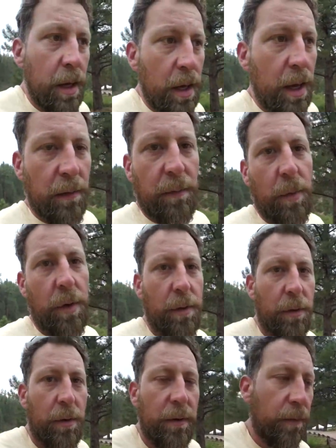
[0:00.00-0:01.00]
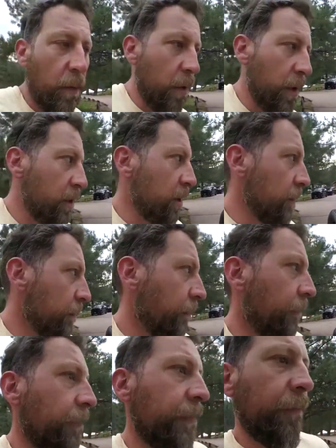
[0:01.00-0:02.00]
F134 engine,
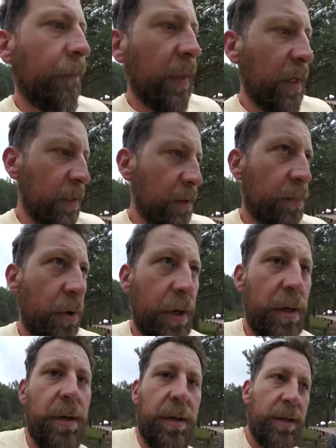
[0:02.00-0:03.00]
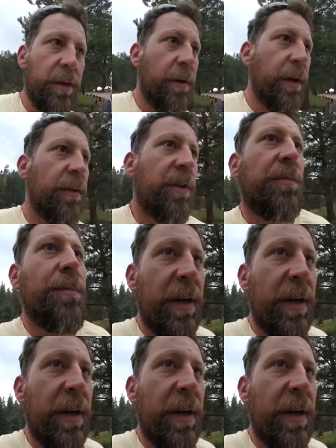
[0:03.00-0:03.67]
it did pretty good considering it's just